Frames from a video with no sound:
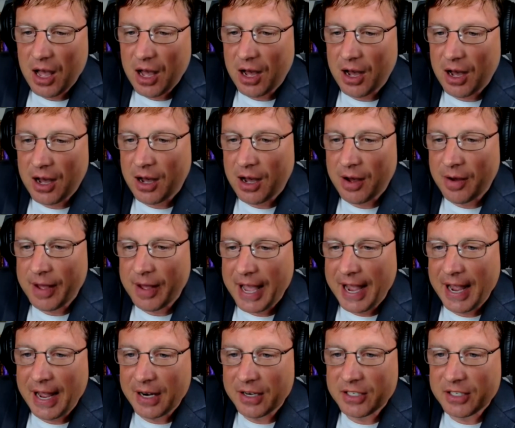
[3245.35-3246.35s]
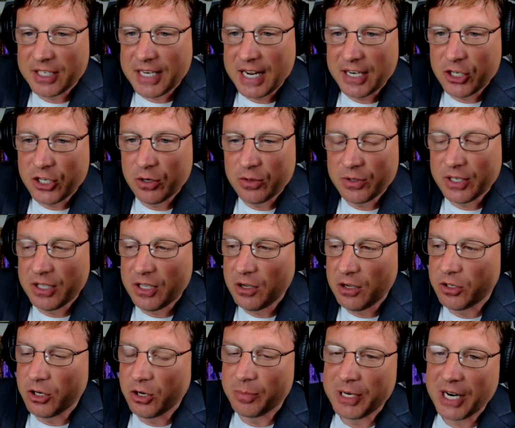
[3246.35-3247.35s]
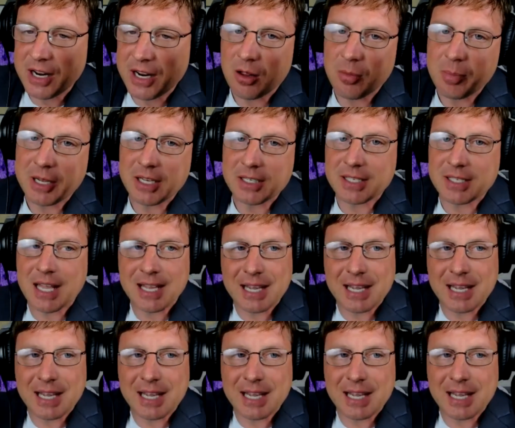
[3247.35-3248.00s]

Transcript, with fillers: Uh, and stay tuned to the YouTube channel because,